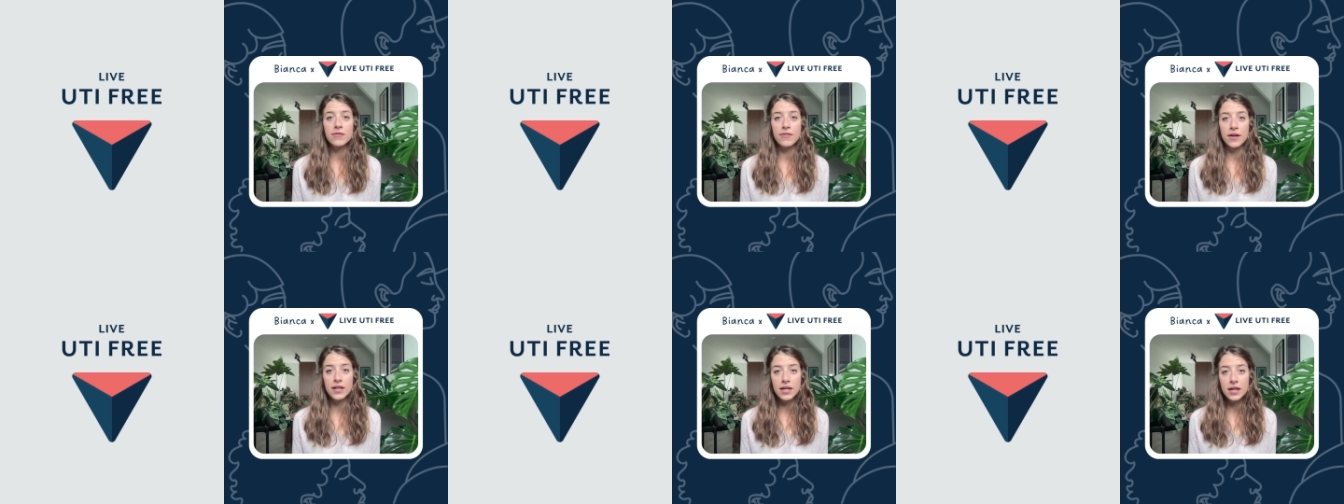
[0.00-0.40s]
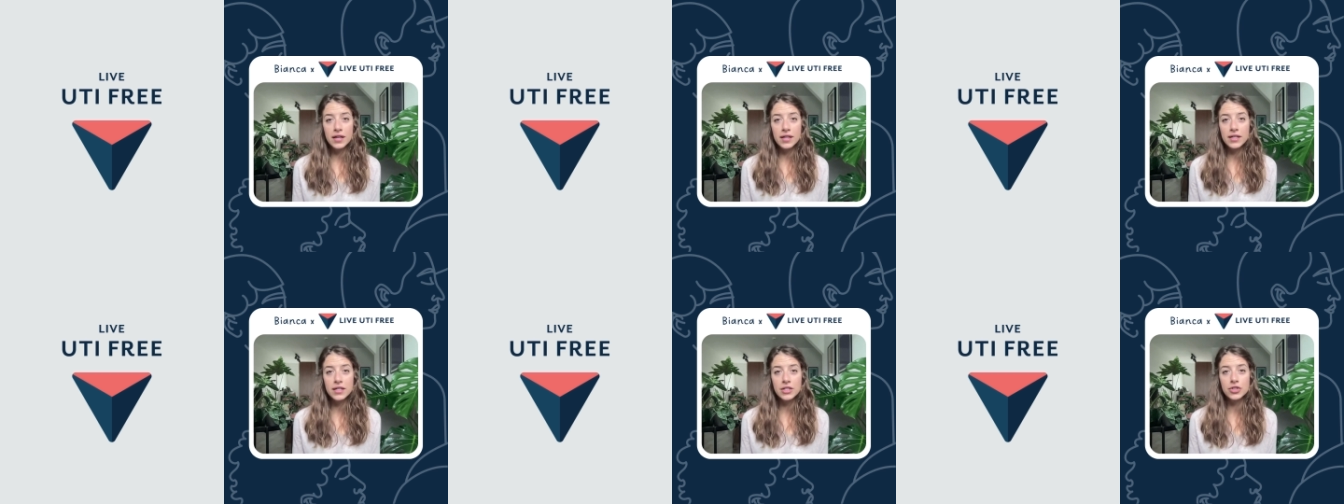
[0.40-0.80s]
finding a
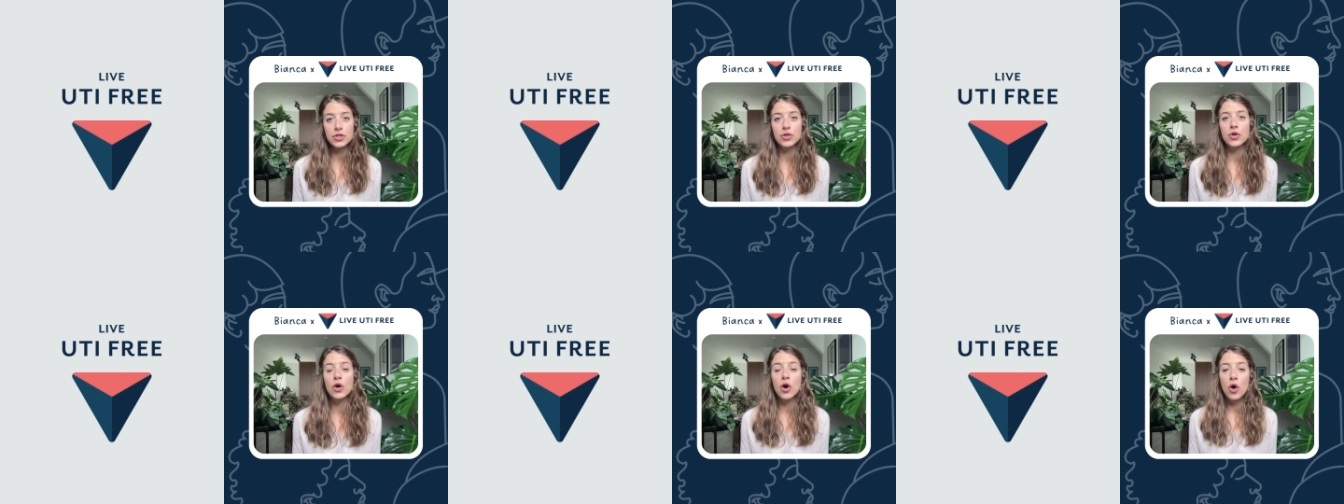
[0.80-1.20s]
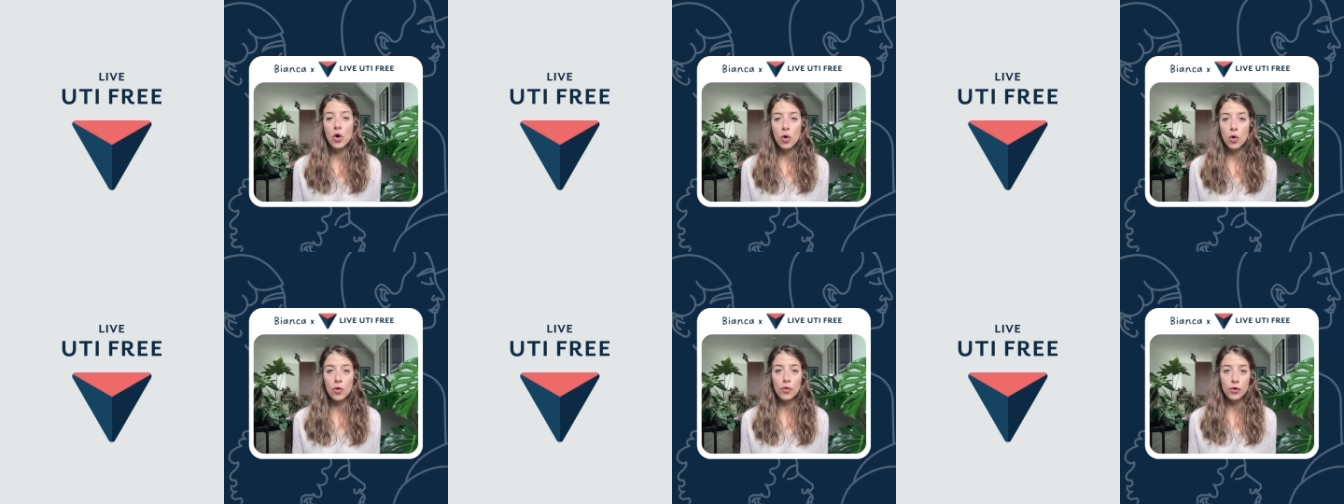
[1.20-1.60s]
clinician,
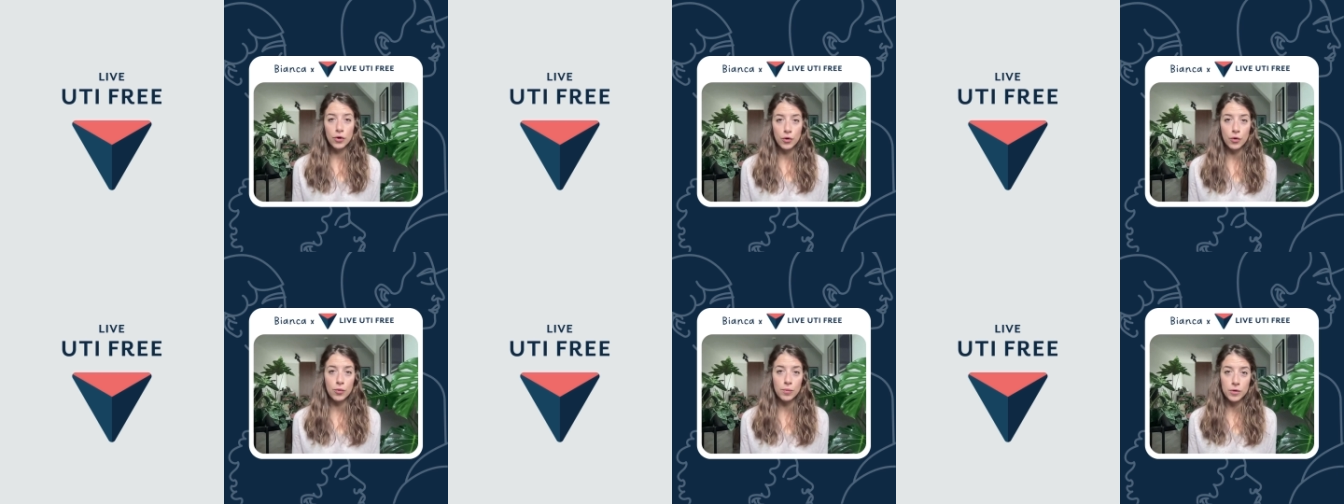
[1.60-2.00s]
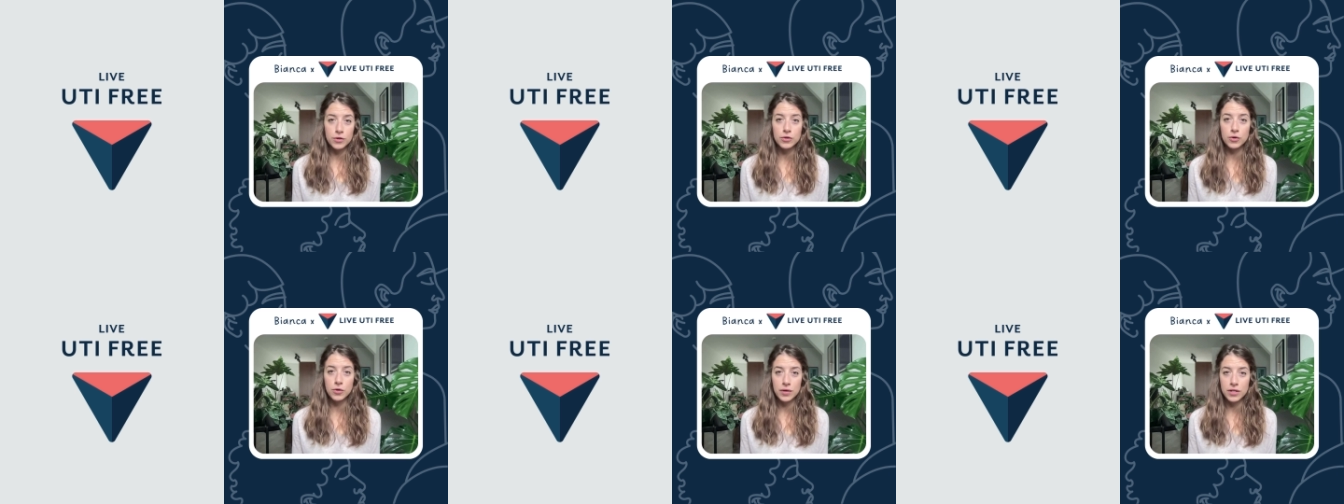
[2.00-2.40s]
or your own
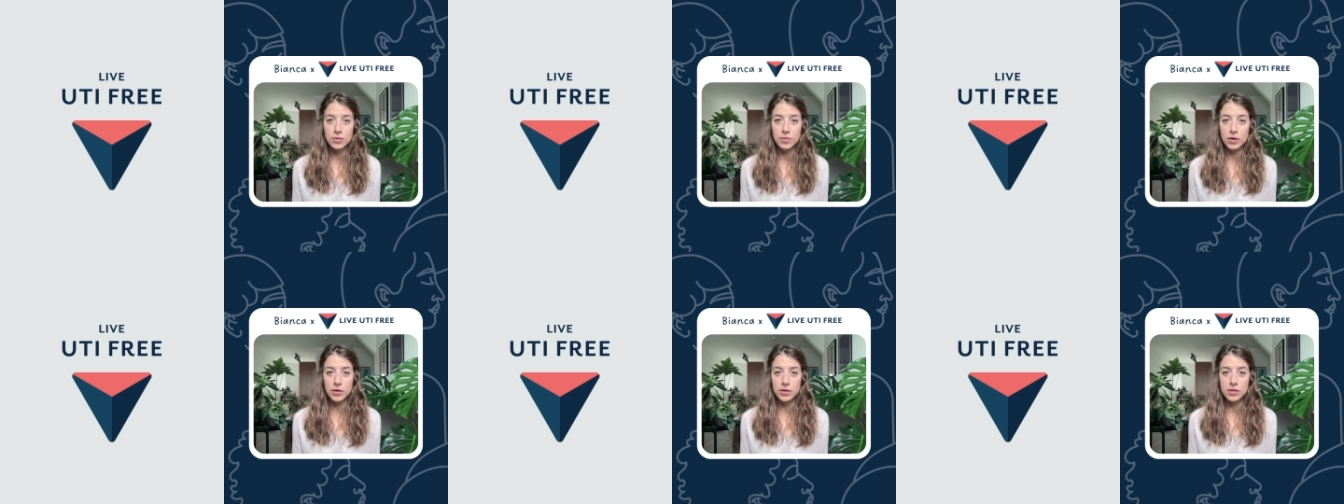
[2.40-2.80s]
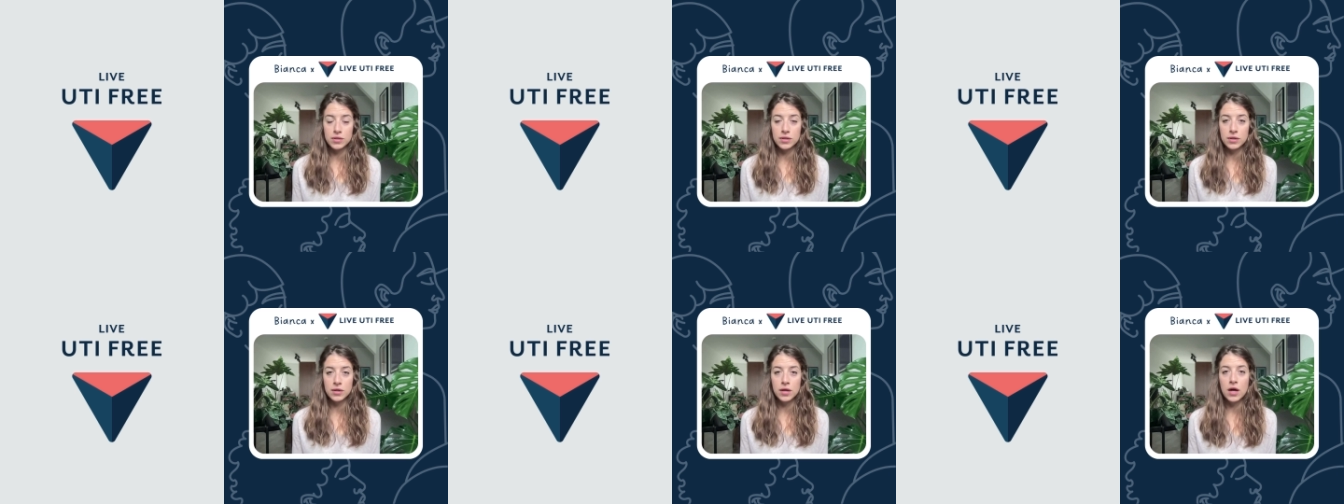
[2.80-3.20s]
personal experience.